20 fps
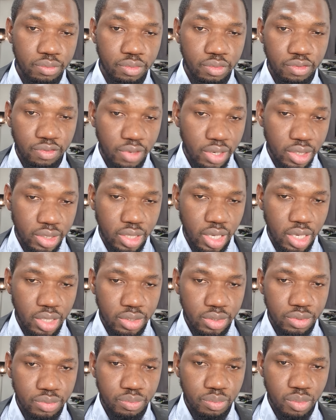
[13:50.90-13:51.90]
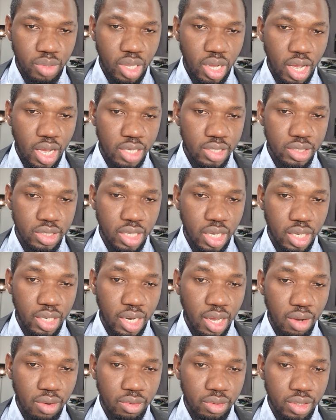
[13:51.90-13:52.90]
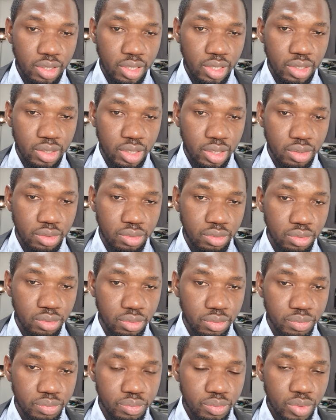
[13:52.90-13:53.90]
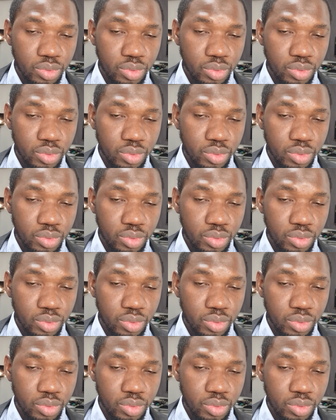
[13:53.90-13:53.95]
filters as they are now related to